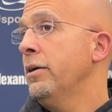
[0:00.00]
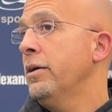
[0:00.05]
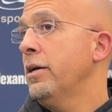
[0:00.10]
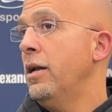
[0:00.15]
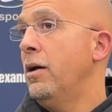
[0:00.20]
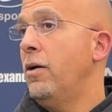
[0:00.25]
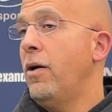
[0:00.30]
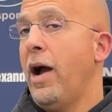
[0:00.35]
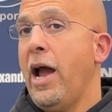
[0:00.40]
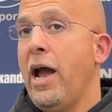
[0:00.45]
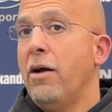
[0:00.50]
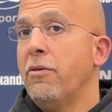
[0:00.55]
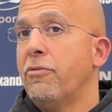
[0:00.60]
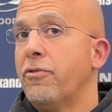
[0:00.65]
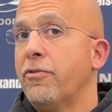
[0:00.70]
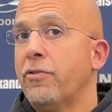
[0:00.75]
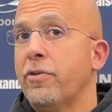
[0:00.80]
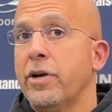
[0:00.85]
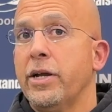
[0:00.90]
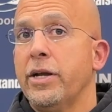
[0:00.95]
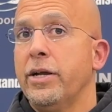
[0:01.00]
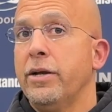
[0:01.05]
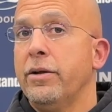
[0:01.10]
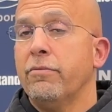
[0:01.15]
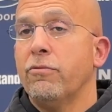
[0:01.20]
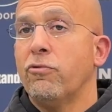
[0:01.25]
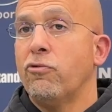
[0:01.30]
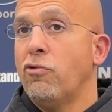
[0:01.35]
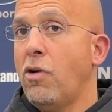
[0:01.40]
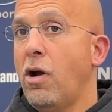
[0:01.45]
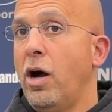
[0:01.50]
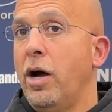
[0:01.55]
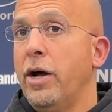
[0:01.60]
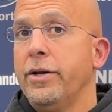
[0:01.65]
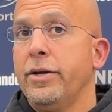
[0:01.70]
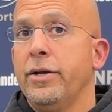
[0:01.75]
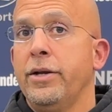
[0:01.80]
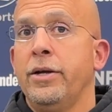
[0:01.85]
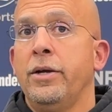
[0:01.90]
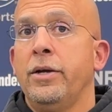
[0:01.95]
You know, every
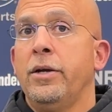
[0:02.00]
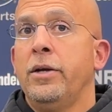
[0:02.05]
run,